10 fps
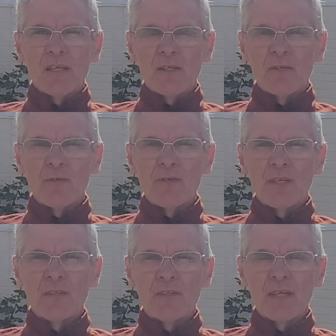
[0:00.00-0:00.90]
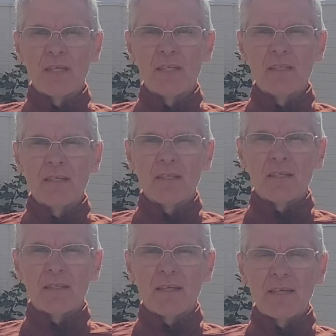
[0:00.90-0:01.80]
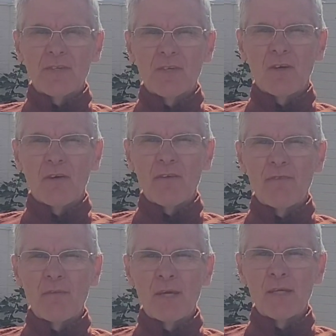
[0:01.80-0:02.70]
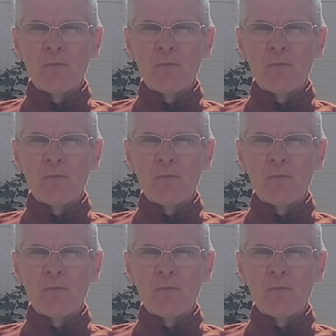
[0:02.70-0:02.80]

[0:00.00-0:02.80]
using the ASCAR FMA